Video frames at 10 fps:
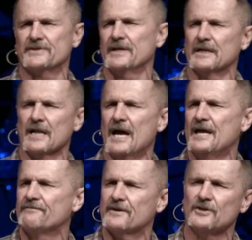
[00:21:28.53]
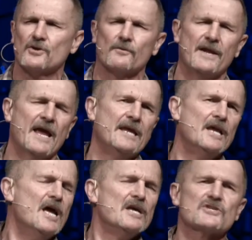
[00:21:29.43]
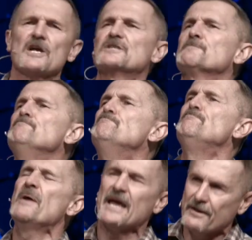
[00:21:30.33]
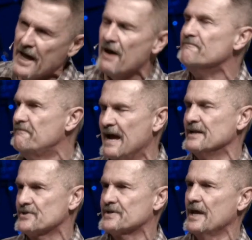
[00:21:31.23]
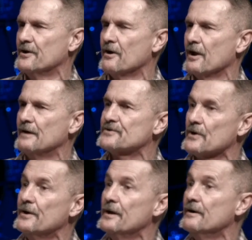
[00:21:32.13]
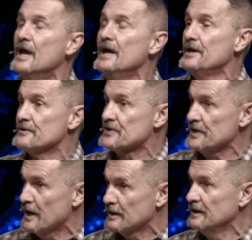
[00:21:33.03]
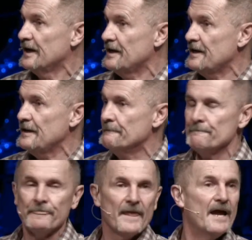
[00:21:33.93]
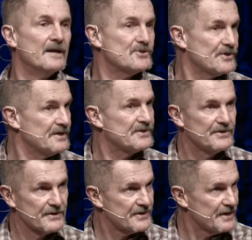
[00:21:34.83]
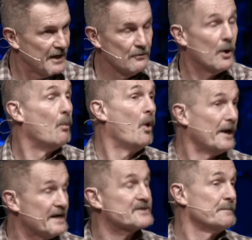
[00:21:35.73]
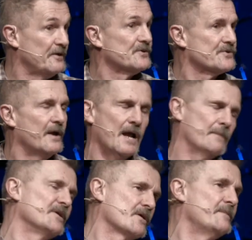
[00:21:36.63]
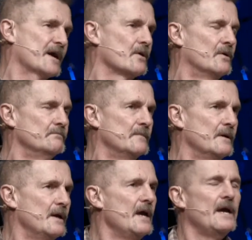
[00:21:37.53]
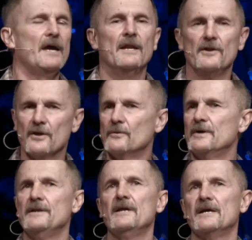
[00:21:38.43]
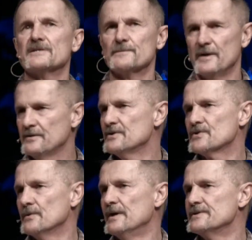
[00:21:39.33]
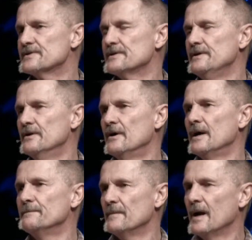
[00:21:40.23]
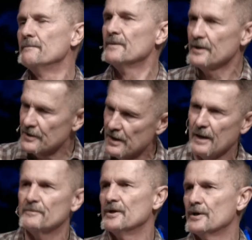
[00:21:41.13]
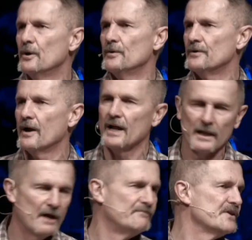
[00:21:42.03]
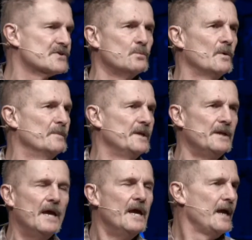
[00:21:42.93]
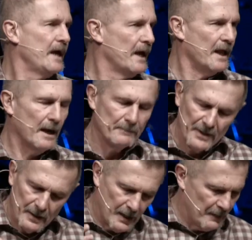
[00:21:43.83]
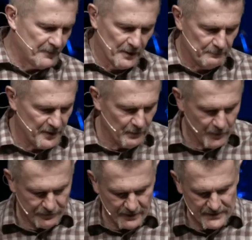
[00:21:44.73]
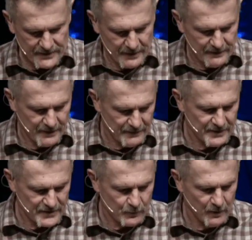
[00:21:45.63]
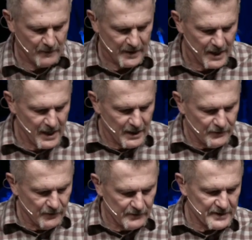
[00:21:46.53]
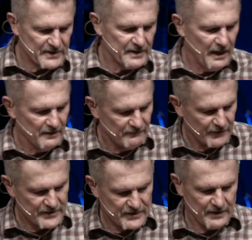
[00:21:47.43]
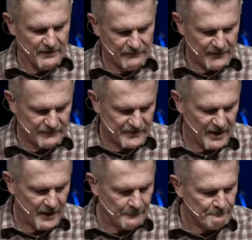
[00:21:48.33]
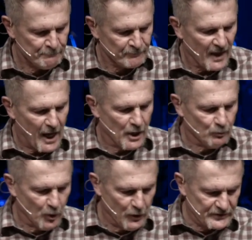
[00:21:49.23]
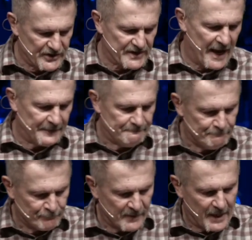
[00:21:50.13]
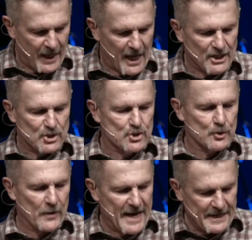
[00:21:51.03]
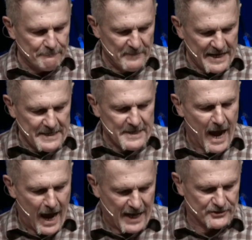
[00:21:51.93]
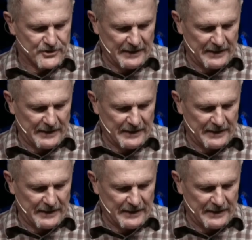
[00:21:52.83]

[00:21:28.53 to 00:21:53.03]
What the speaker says: in life can create such big events in our life. So here's a young lady, and she's just saying to her, one has made the choice, I'm going to go back home. And another one has made the choice, you know, I'm going to go with her. I love this woman, and I'm going to be with this woman. Notice in verse 15, and Ruth said, entreat me not to